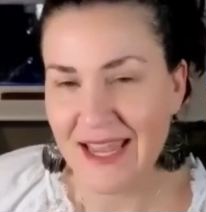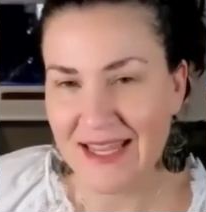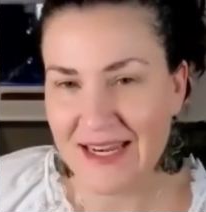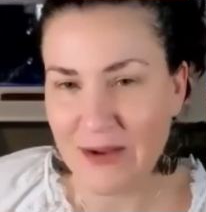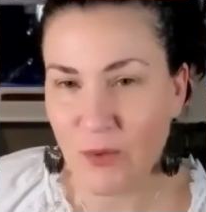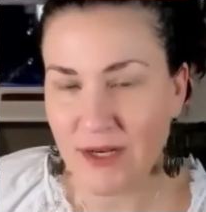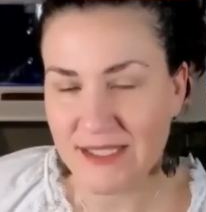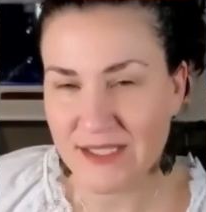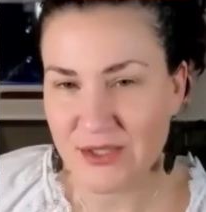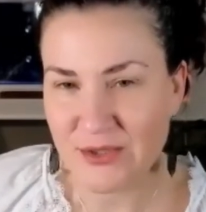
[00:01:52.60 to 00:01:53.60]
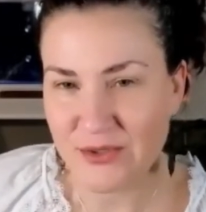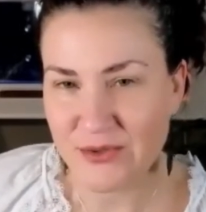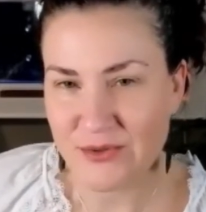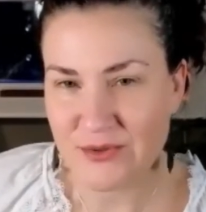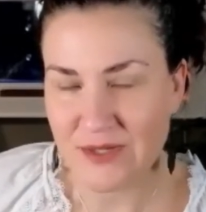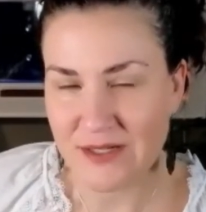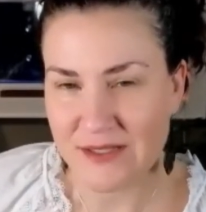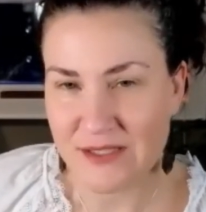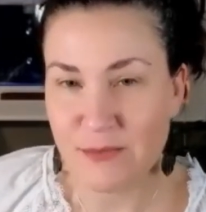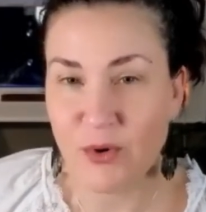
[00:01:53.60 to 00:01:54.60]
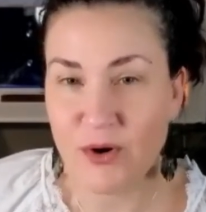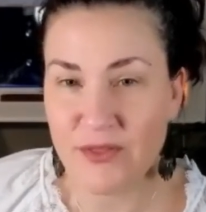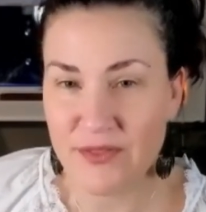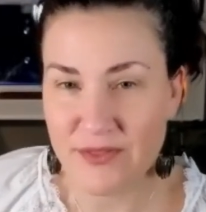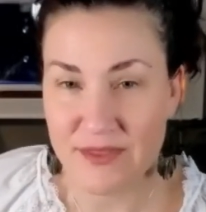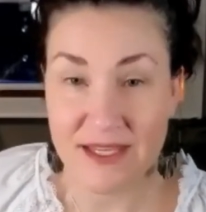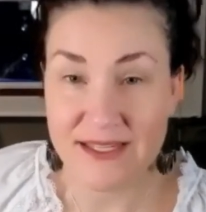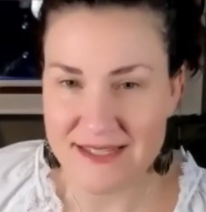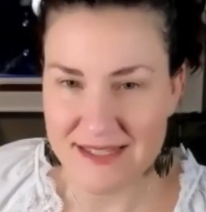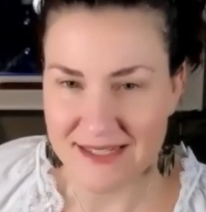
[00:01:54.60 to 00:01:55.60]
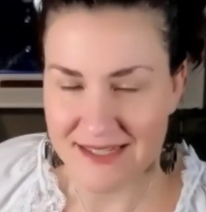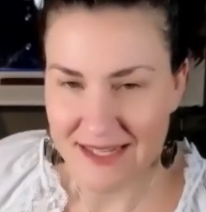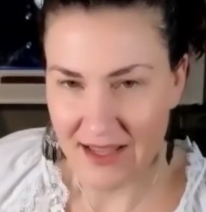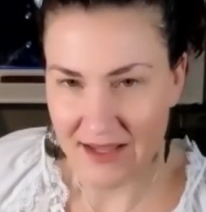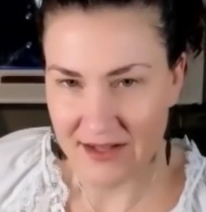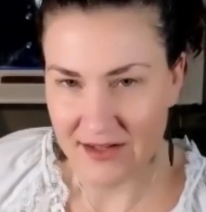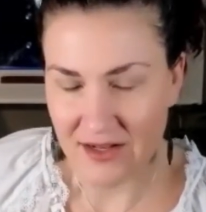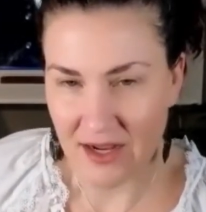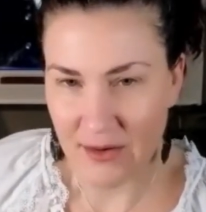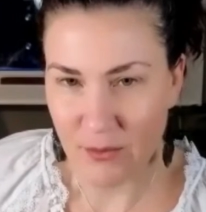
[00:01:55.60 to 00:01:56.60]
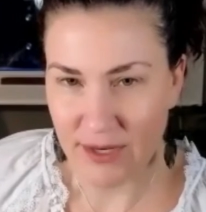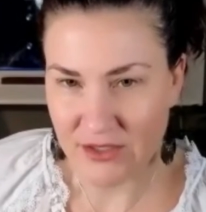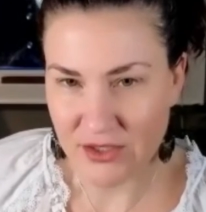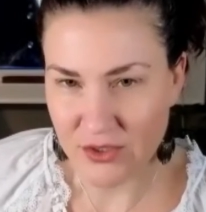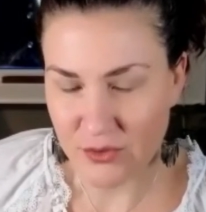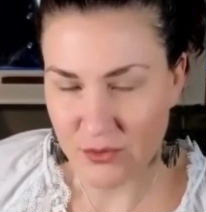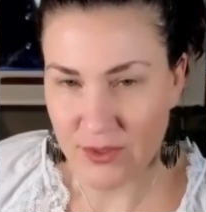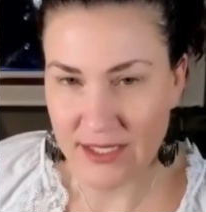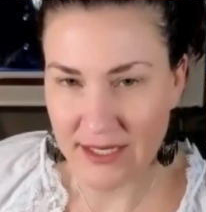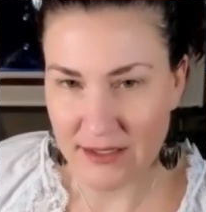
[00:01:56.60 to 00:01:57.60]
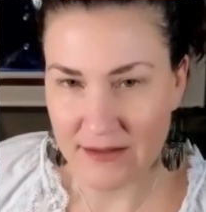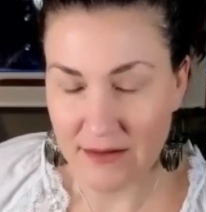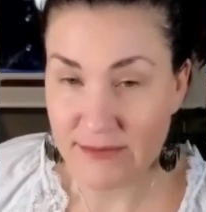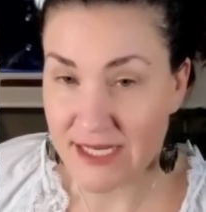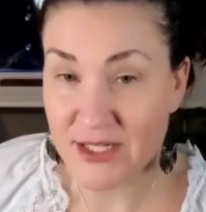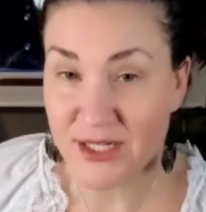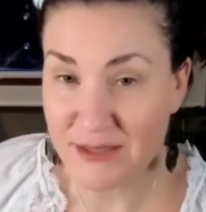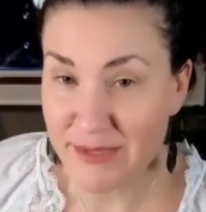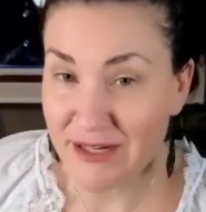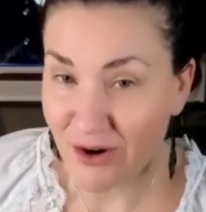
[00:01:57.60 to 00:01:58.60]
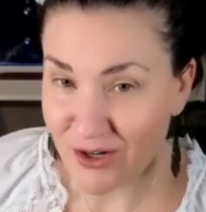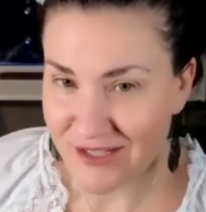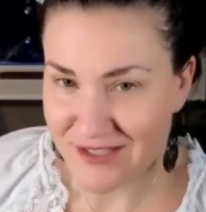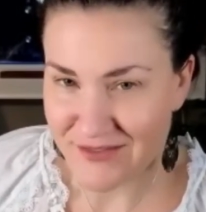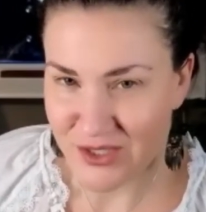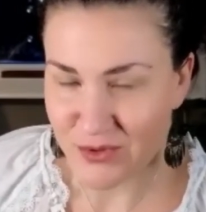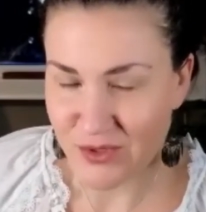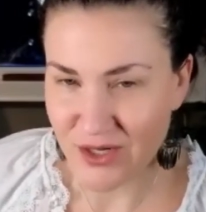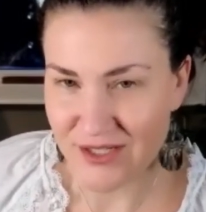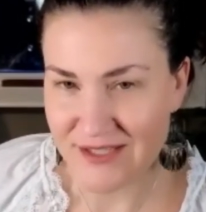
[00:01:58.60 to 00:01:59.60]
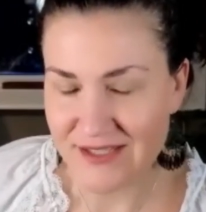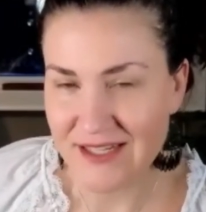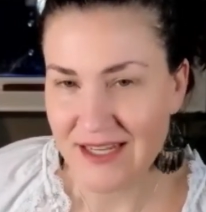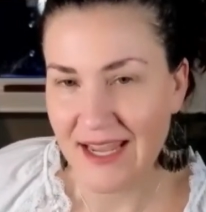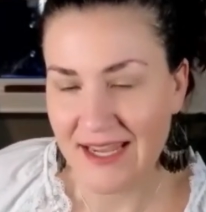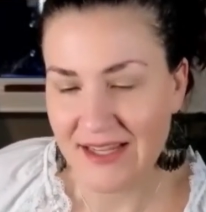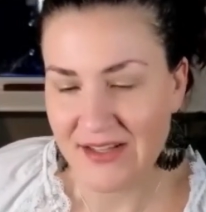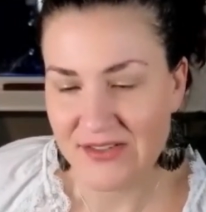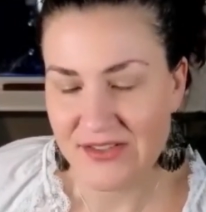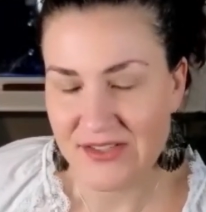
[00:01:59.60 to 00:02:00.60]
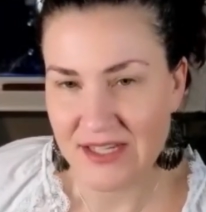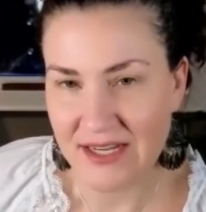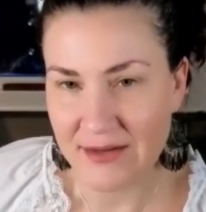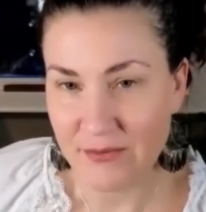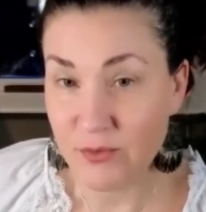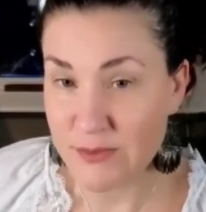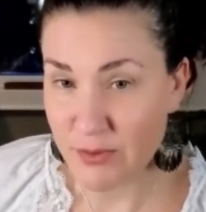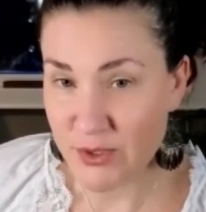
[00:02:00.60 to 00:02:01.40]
And I wanted to support the innocent. And I went to when I was actually going to be an artist, a visual artist, and I was